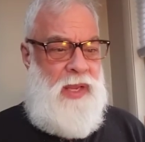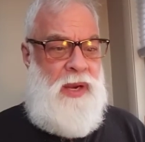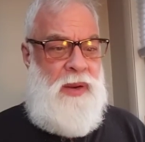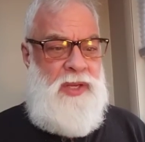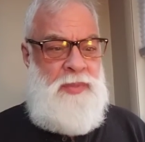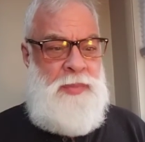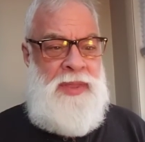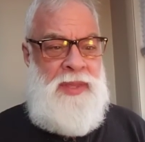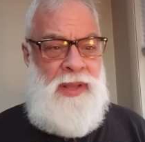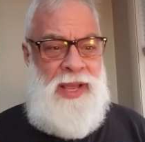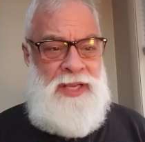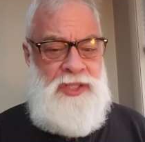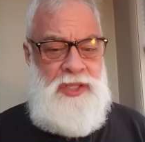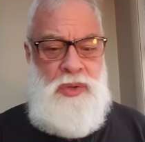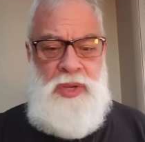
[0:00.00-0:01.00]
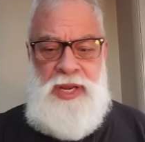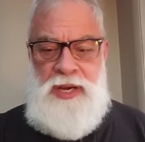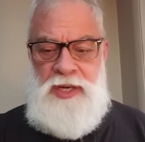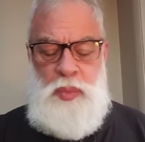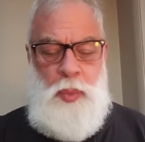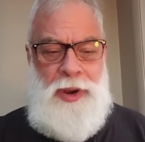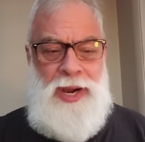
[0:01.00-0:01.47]
You know, you spent the last 2
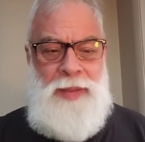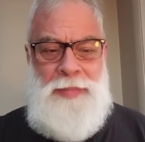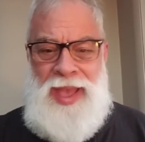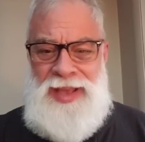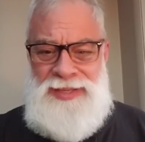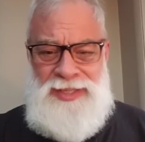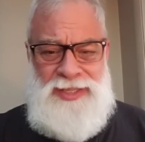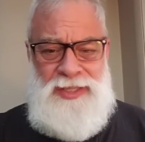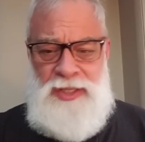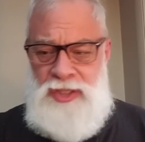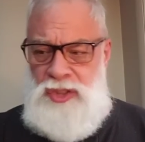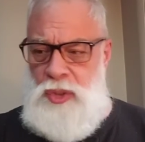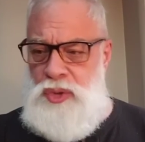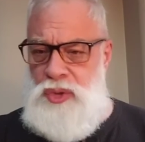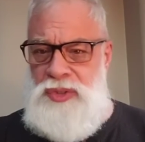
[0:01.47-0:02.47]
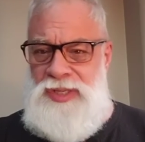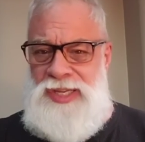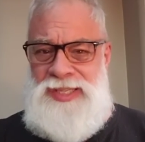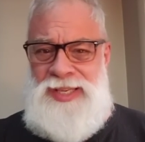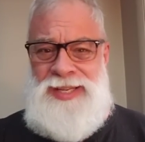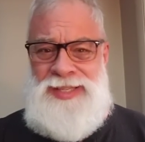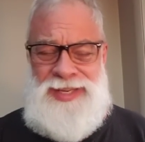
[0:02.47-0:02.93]
years wearing masks, social
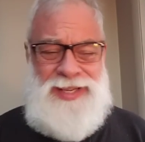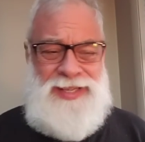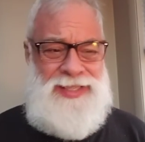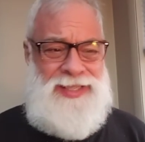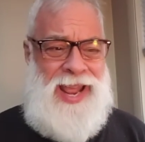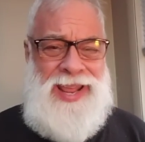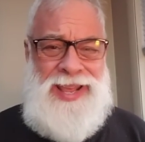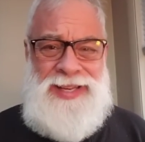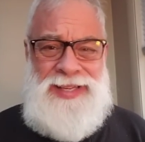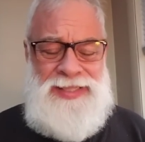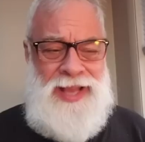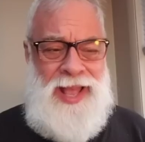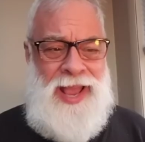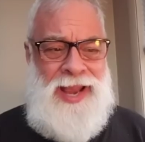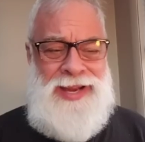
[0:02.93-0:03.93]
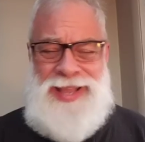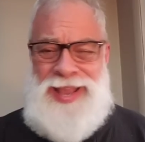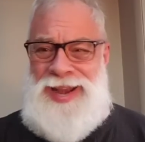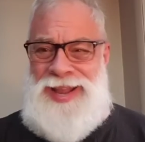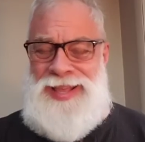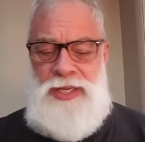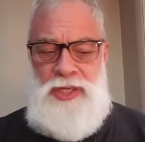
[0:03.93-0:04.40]
distancing, staying inside,
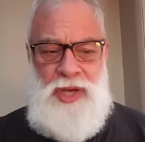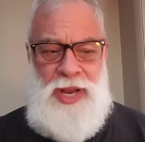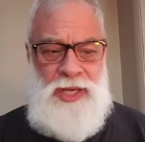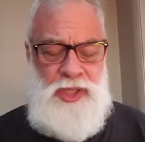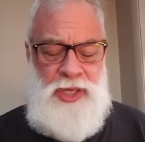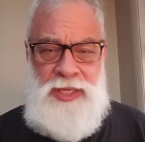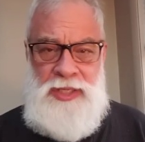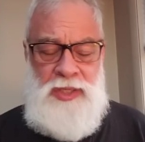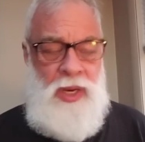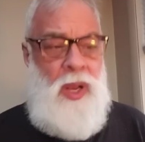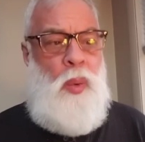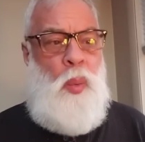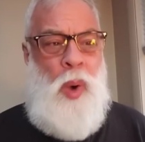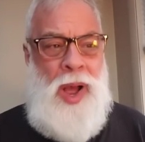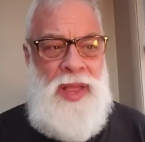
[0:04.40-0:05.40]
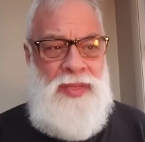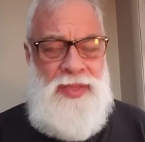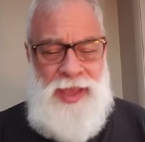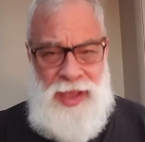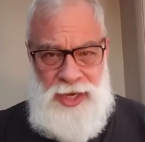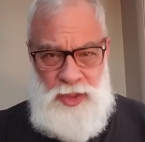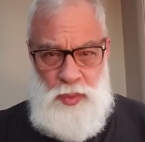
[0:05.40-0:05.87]
getting injections. What
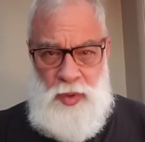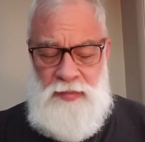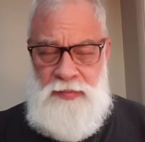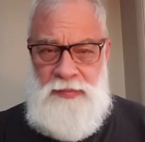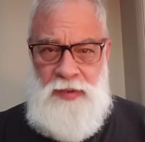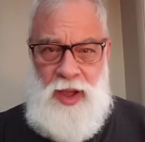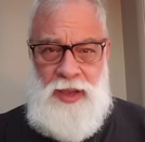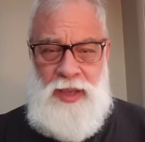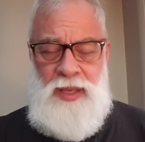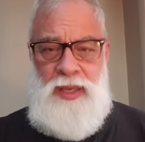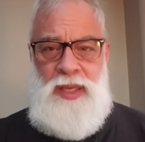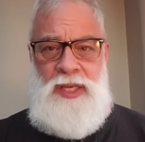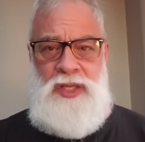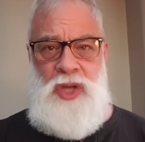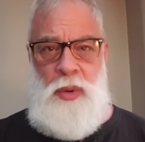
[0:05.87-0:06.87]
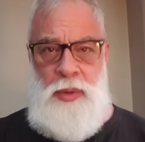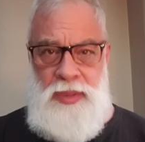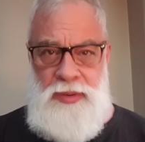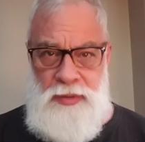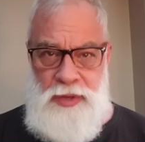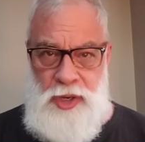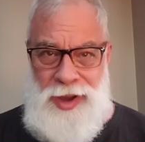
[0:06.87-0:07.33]
the actual fuck is
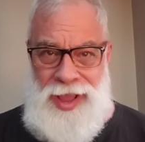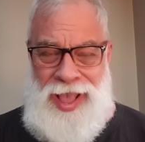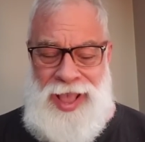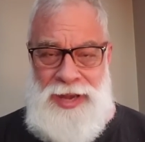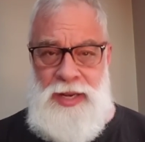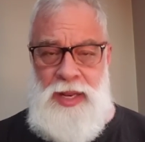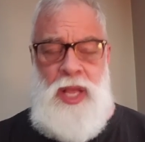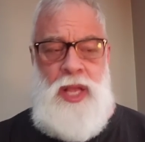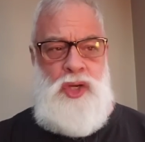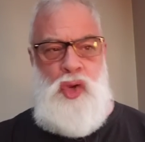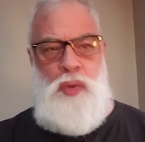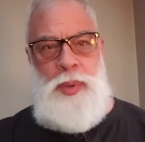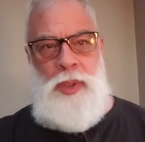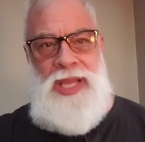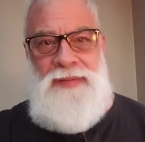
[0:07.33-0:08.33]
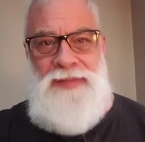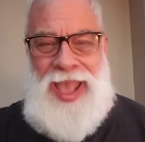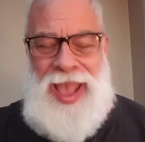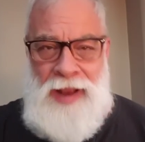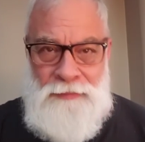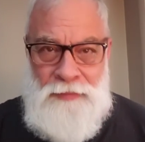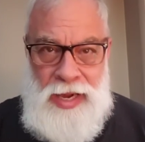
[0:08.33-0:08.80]
going through your head? Do you
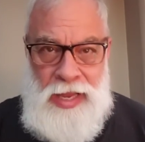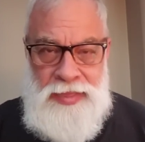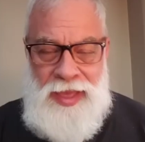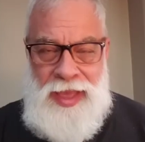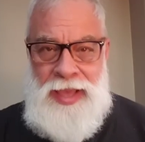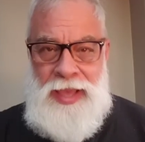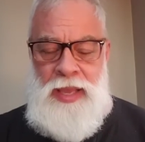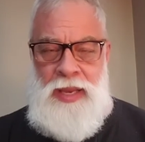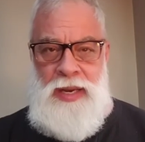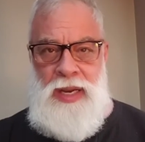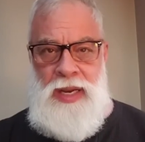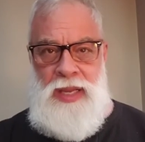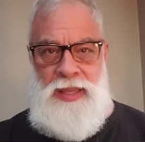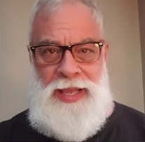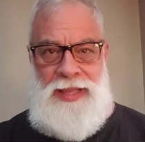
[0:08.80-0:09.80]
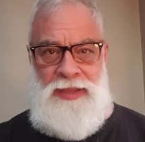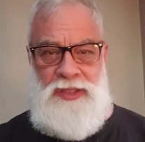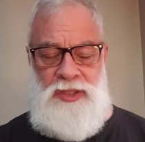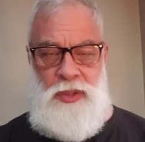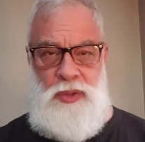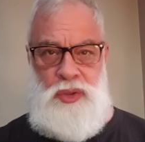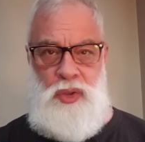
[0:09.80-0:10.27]
believe everything that
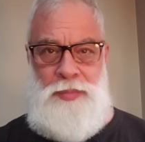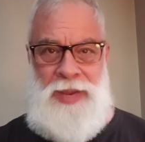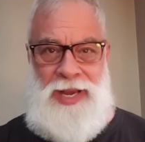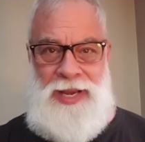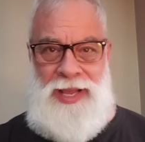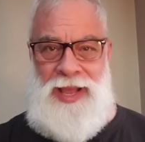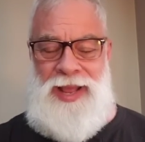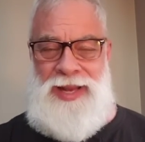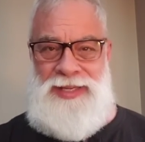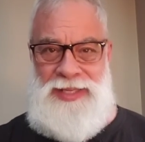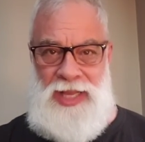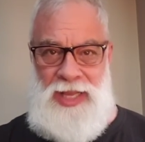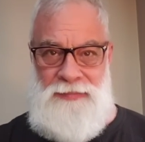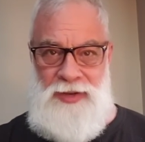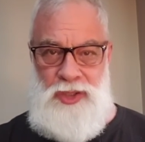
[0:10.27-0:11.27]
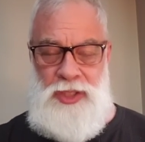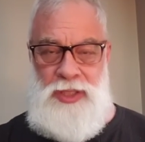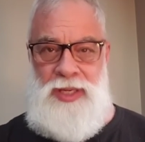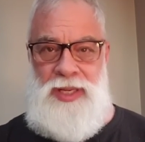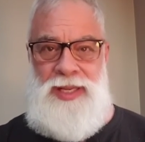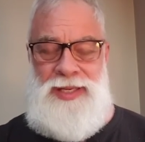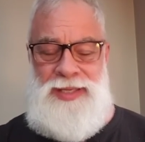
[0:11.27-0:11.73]
the social media and
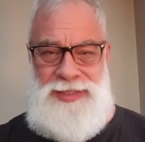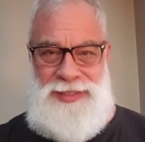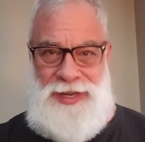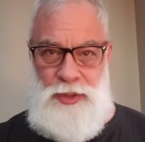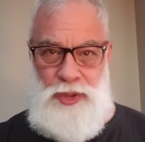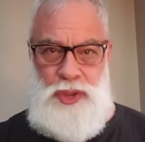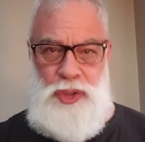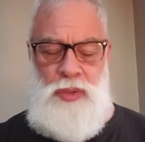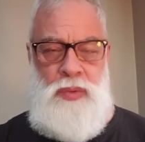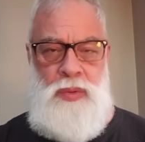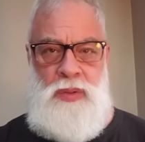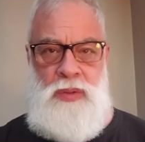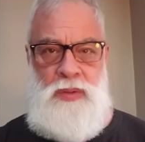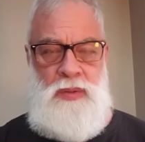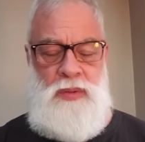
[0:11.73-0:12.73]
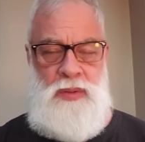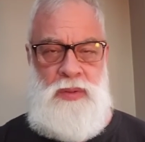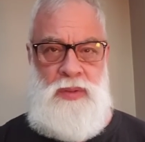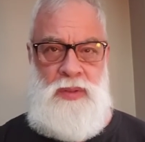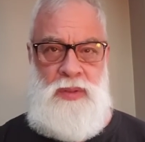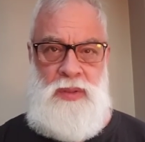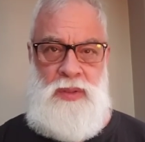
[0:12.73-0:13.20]
television tells you?
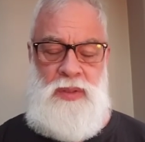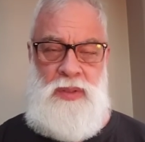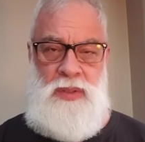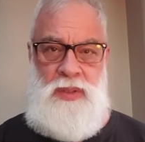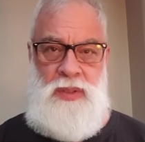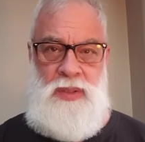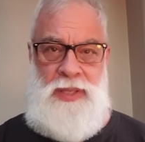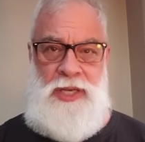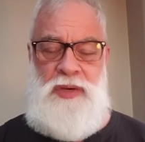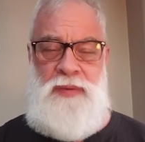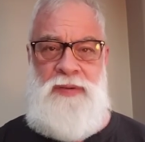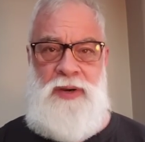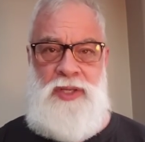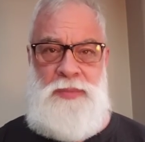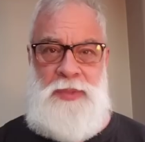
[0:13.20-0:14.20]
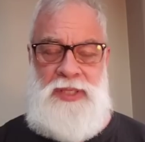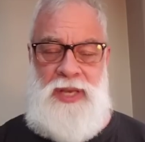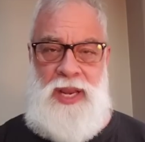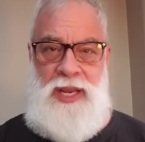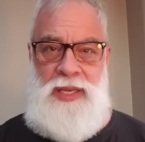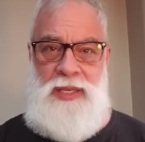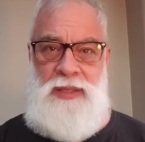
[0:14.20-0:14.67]
That's your first
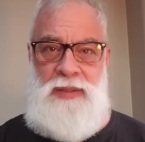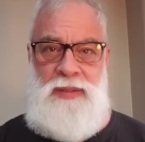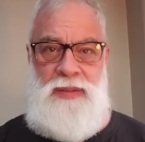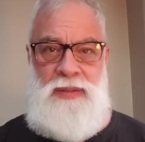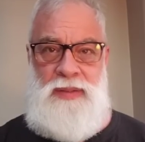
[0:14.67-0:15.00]
mistake.